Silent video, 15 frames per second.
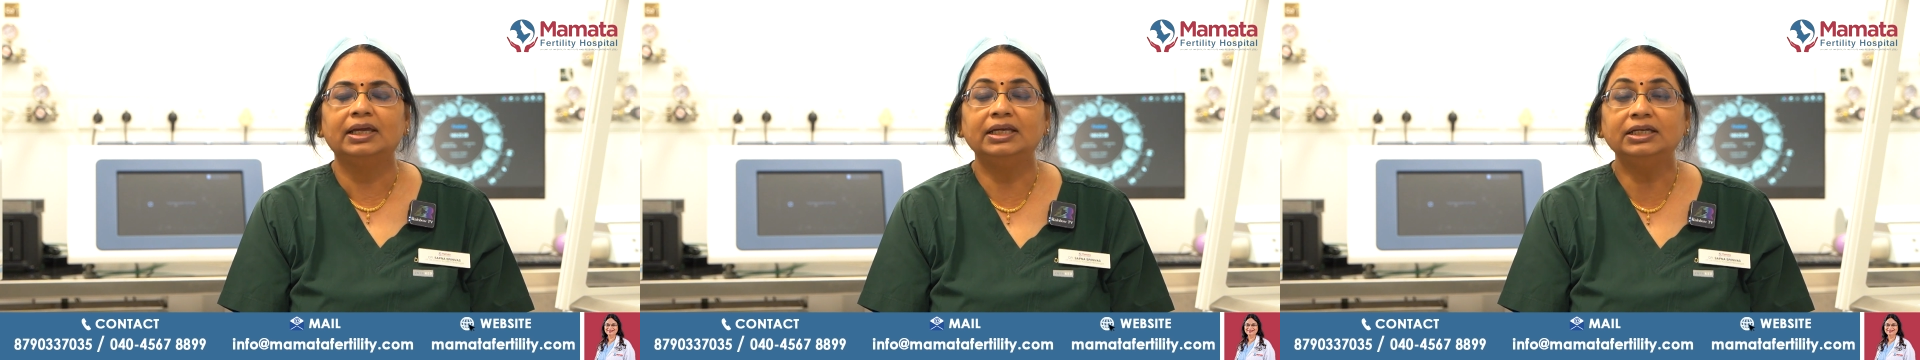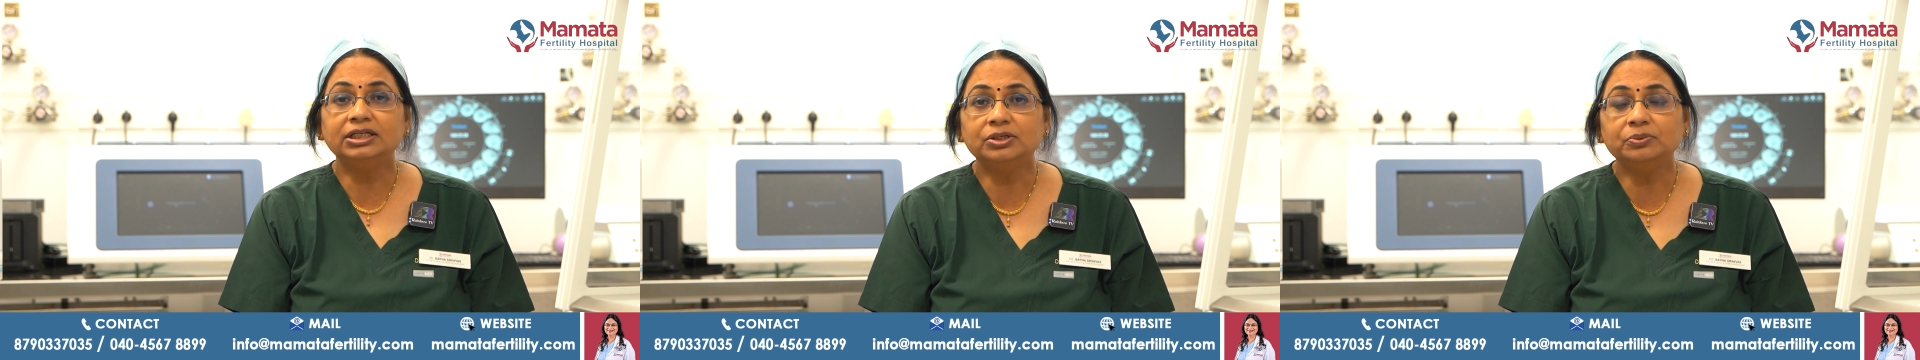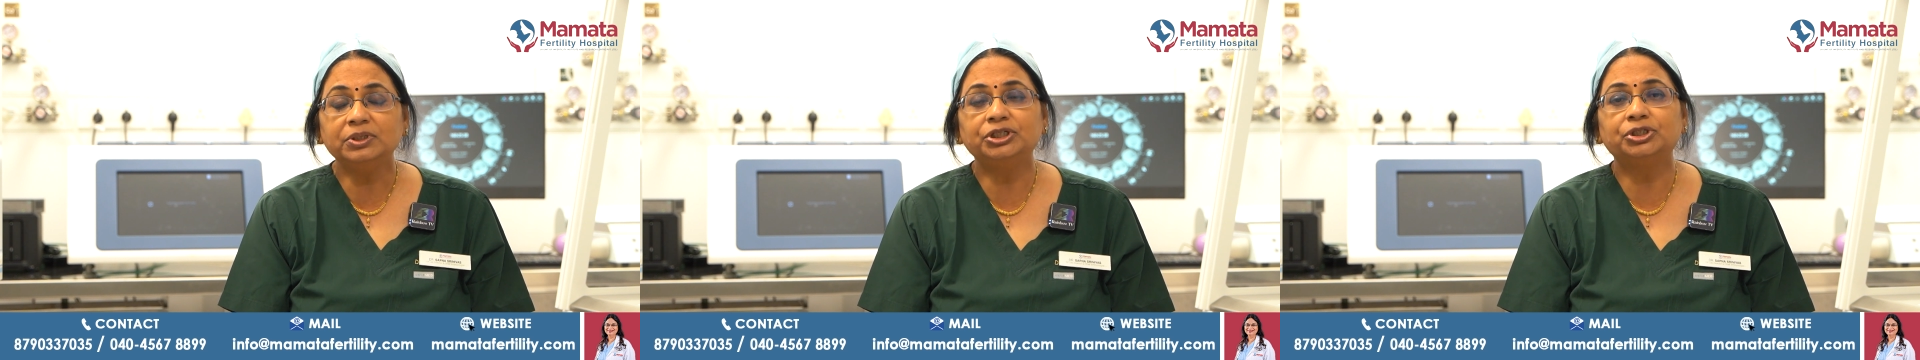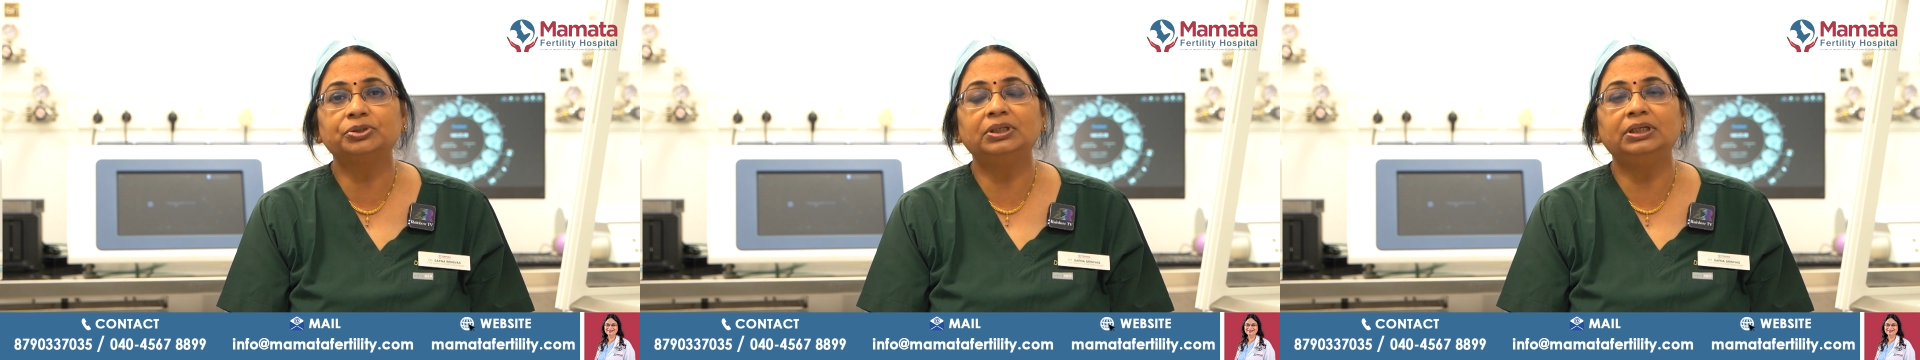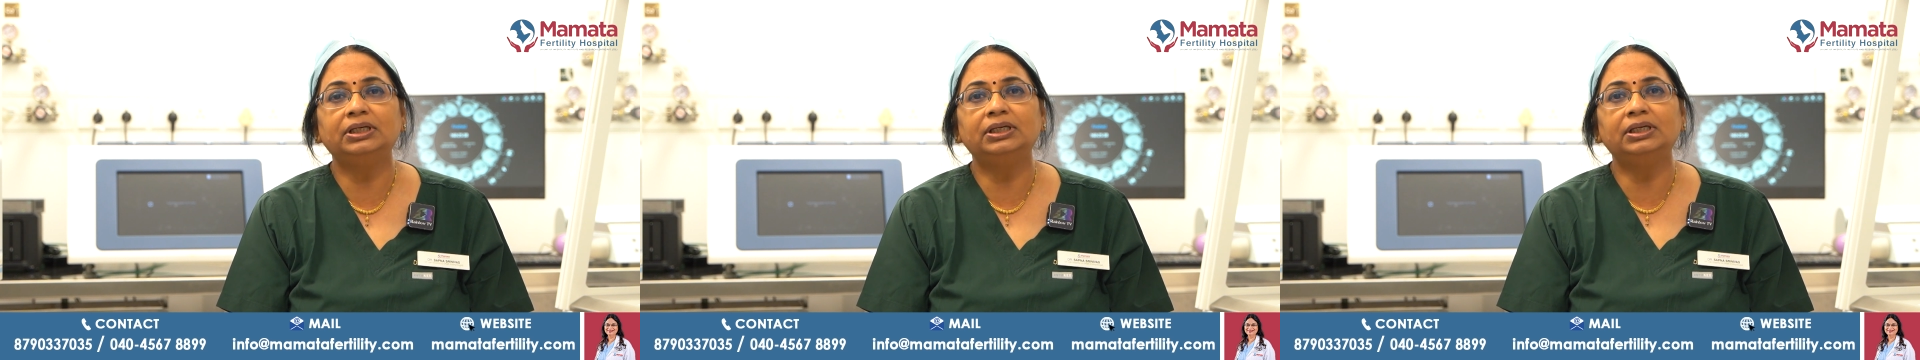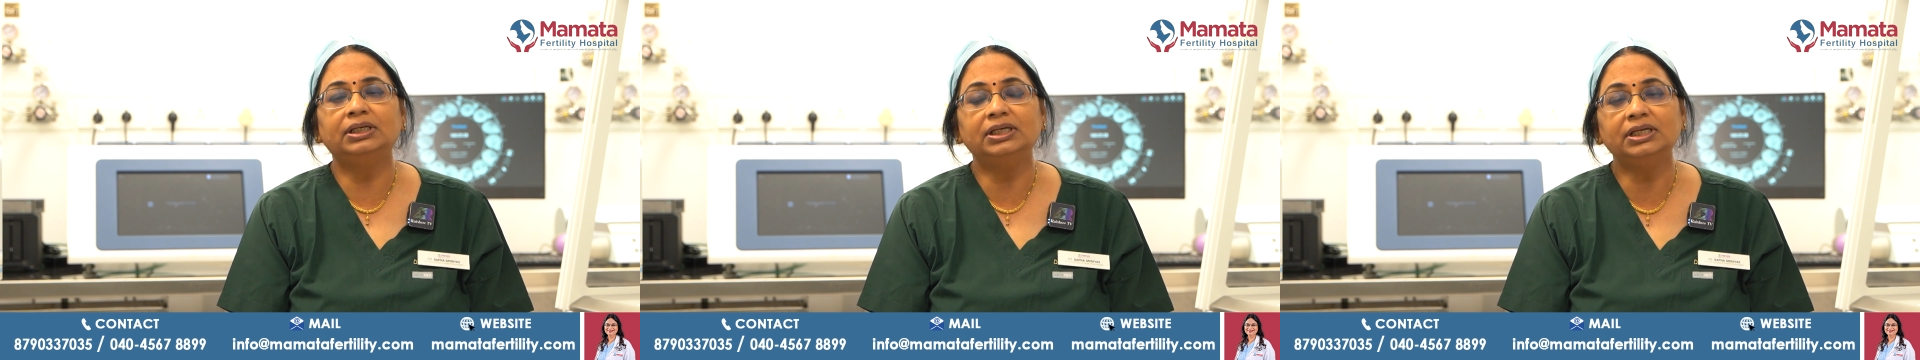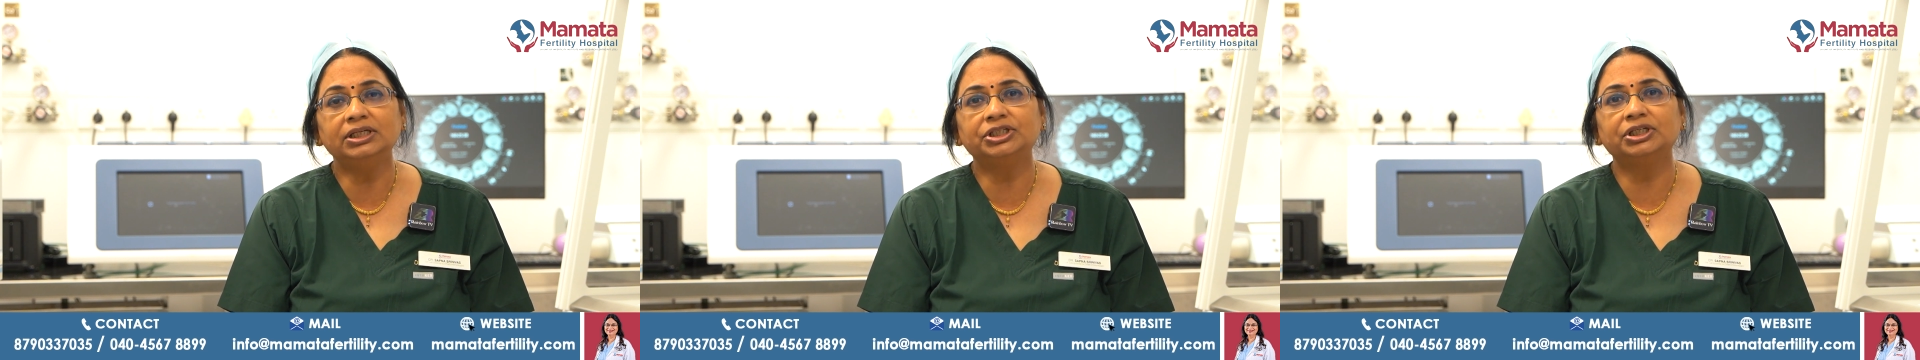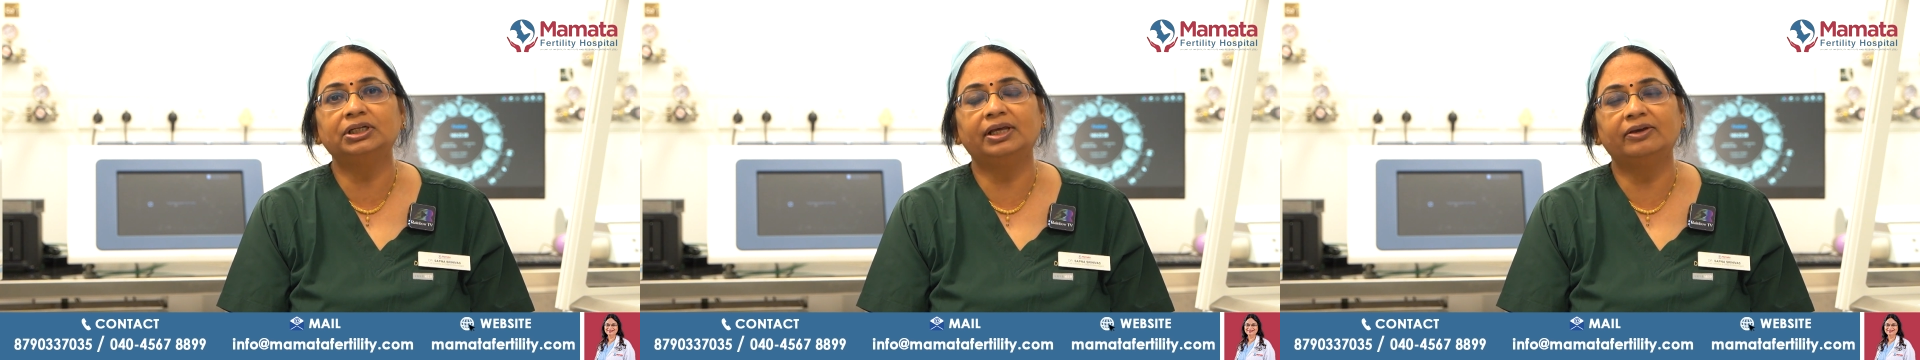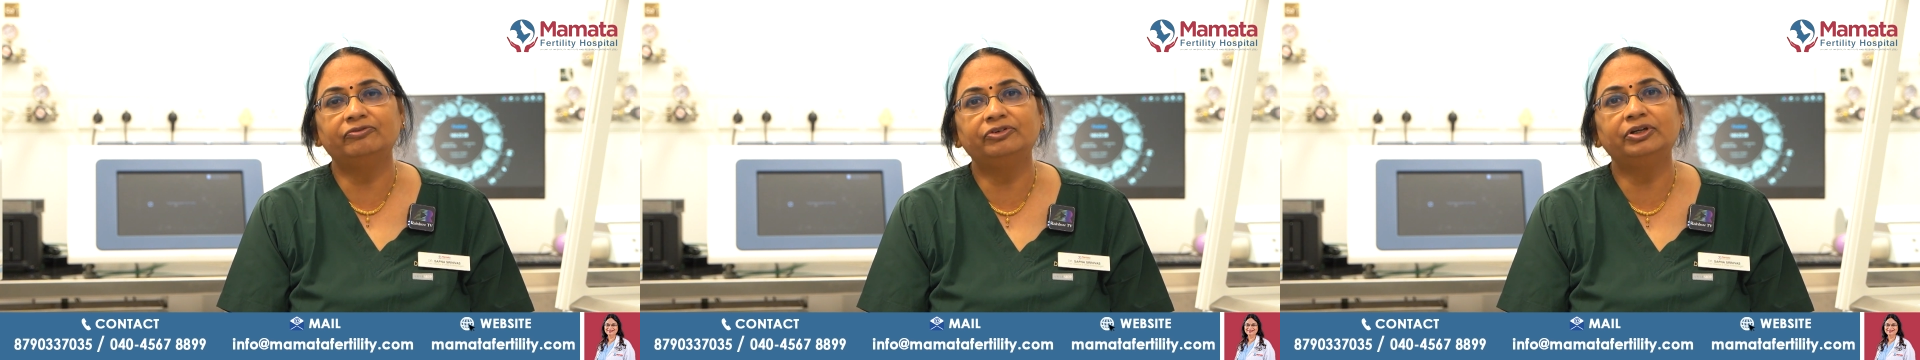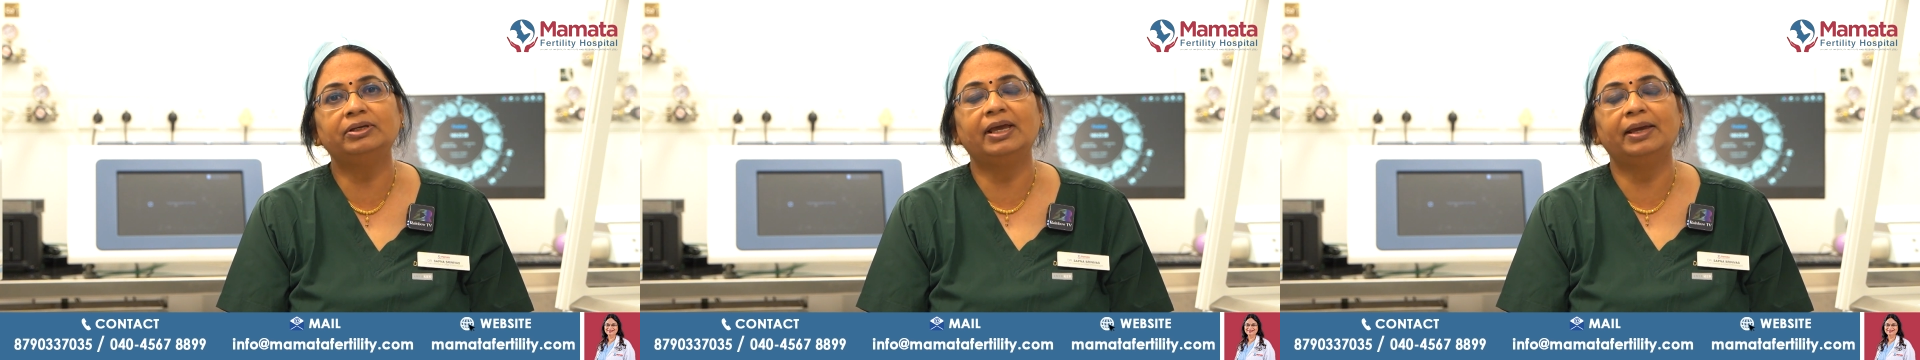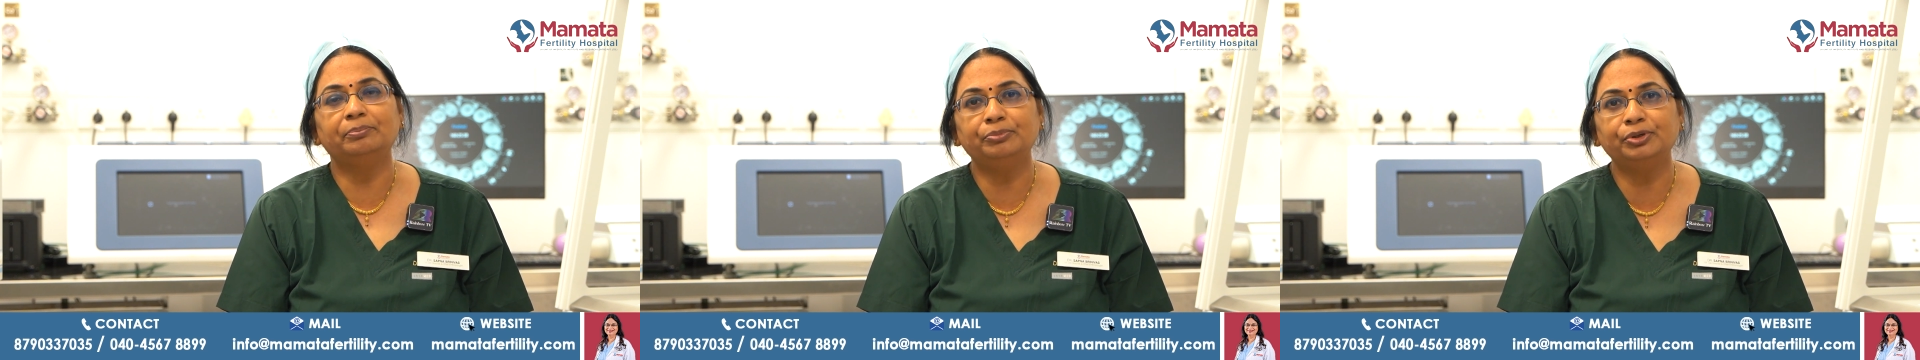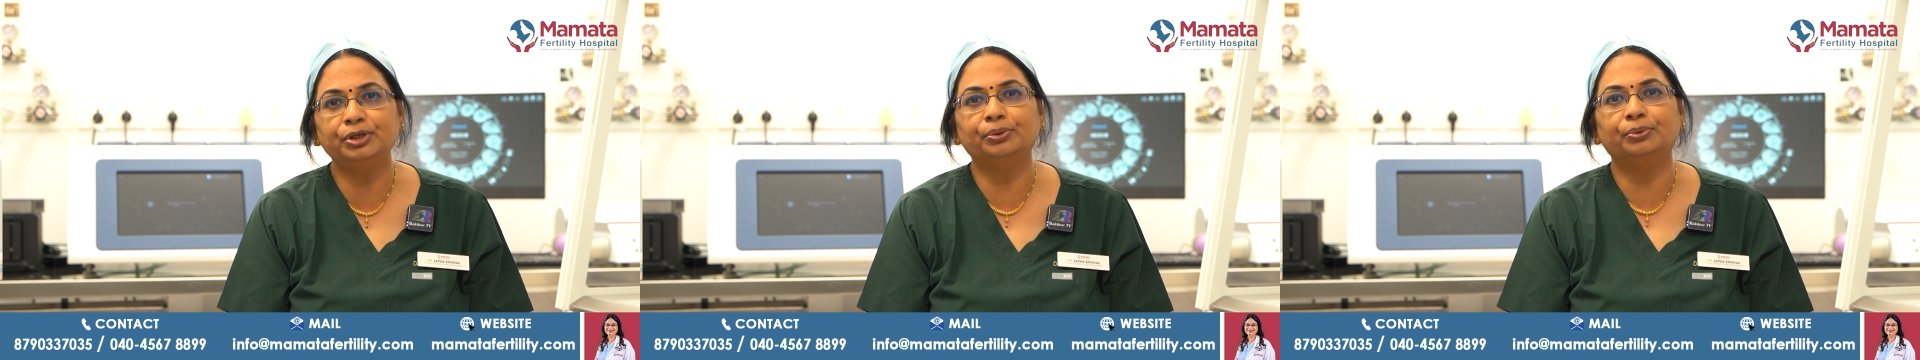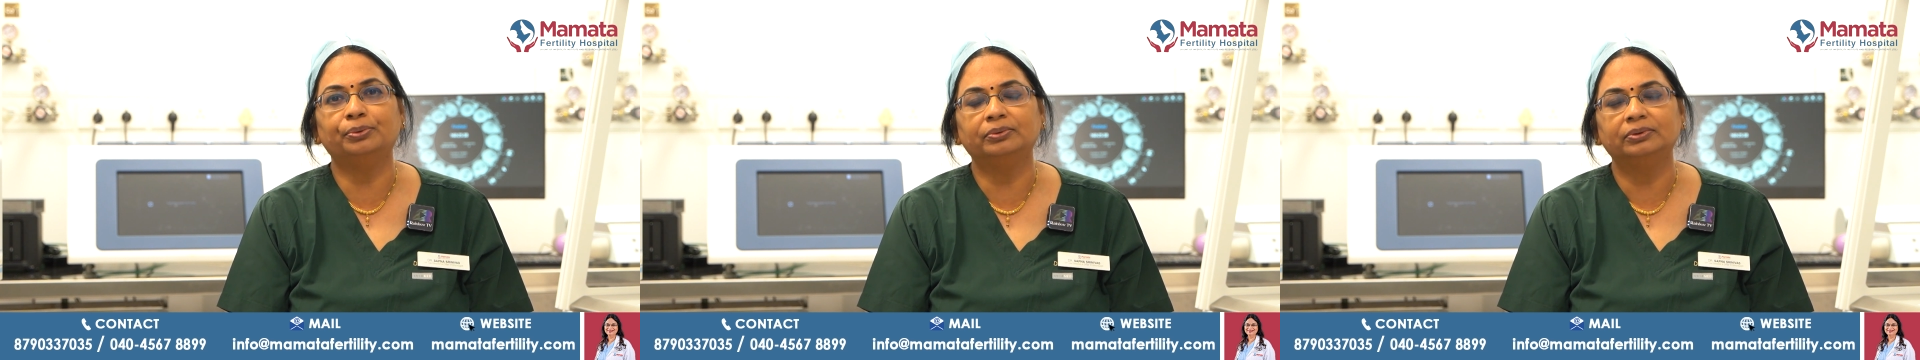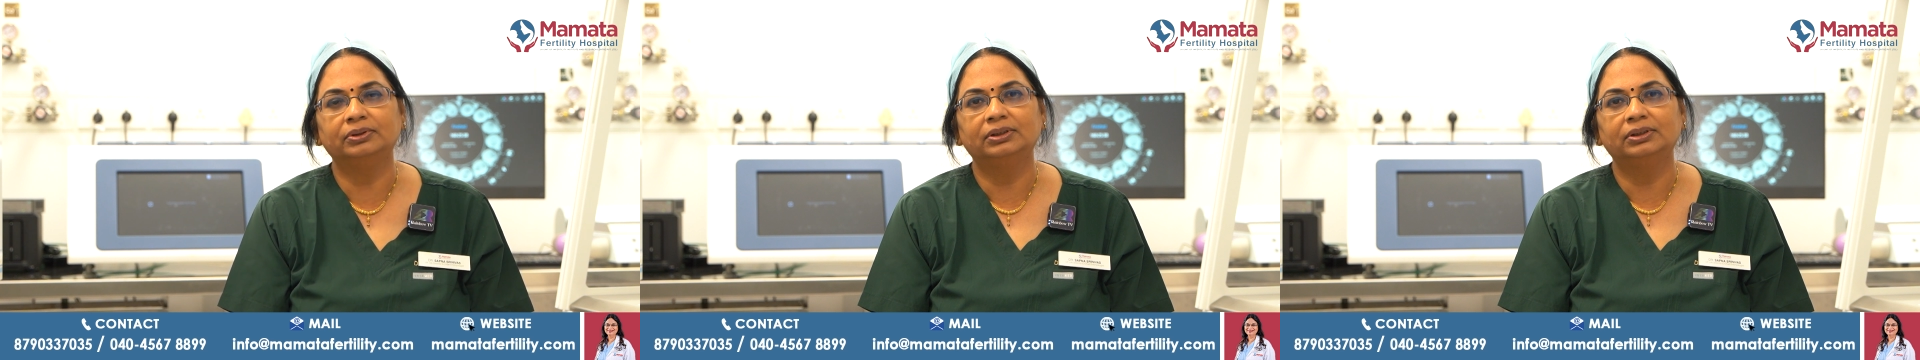individually, each and every embryo,